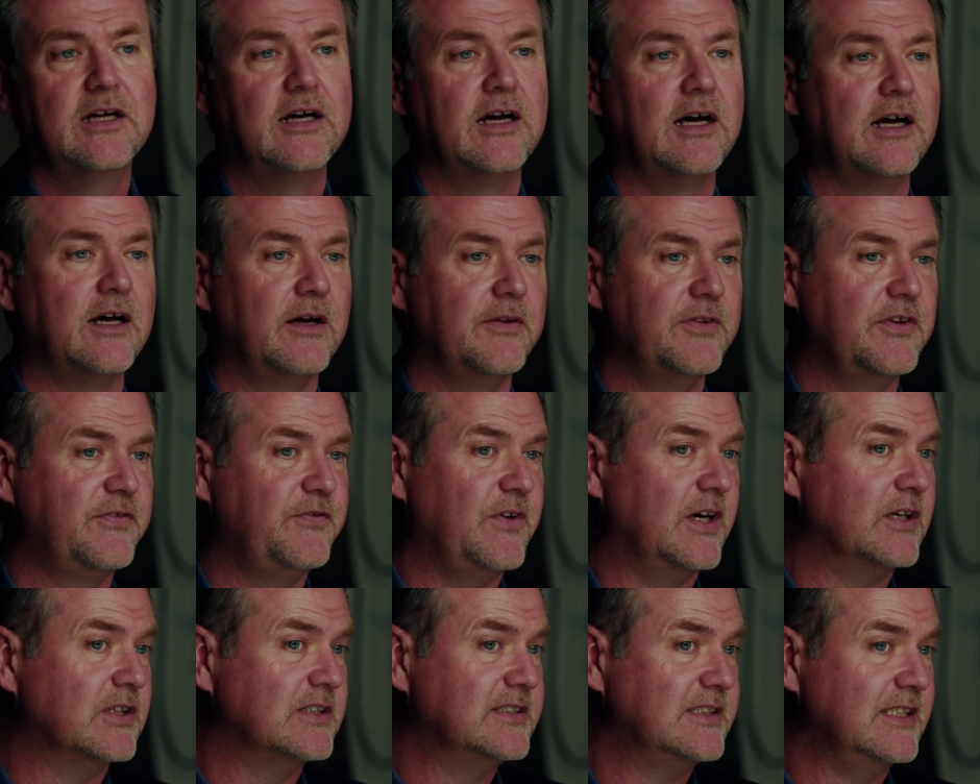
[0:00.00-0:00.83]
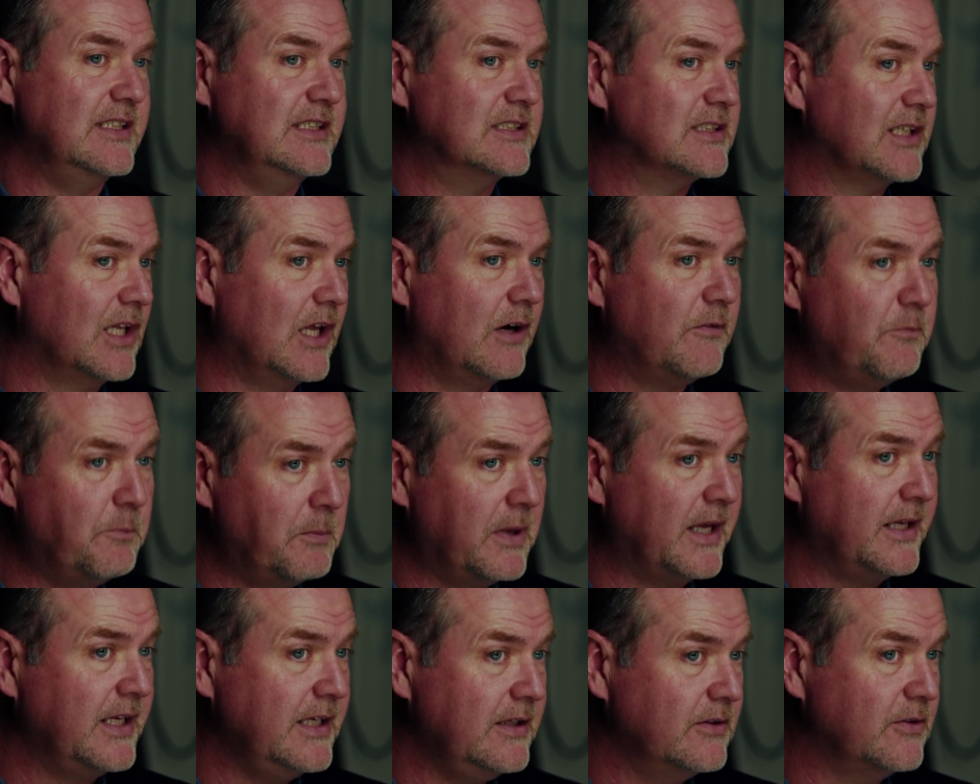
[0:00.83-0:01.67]
The Pharisees love
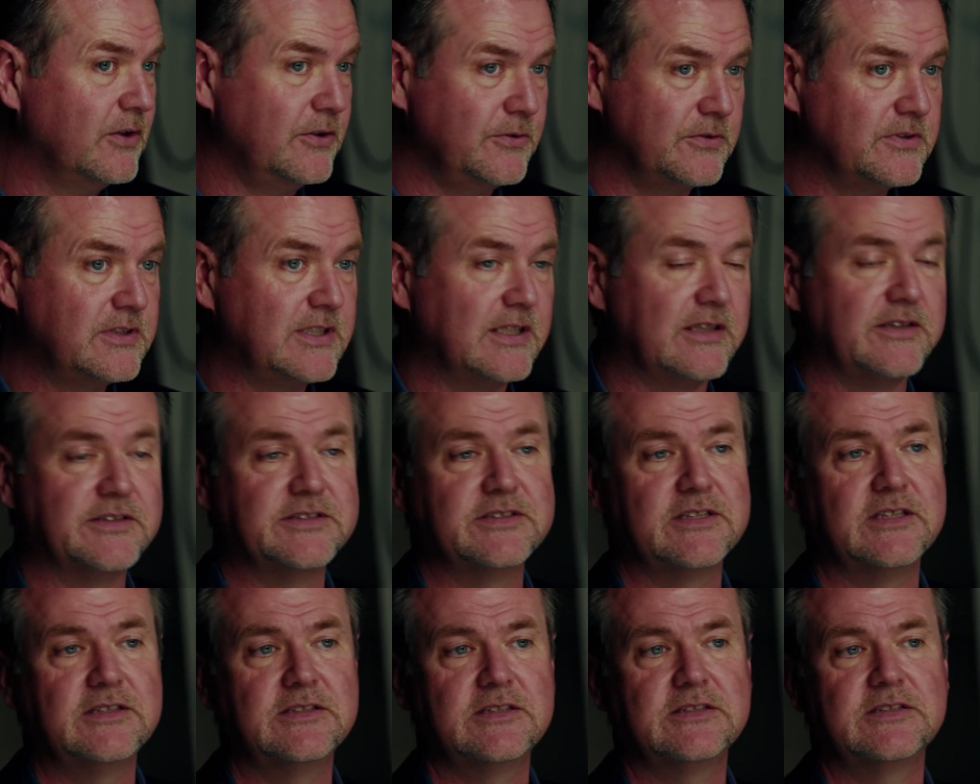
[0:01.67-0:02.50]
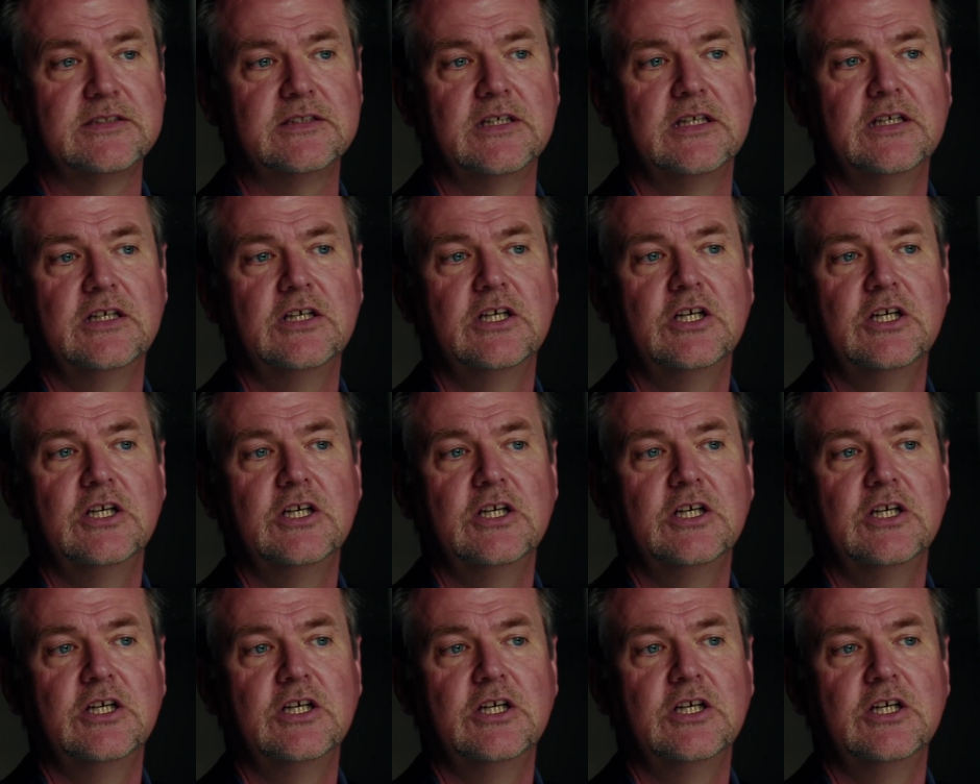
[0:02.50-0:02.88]
money, Luke tells us.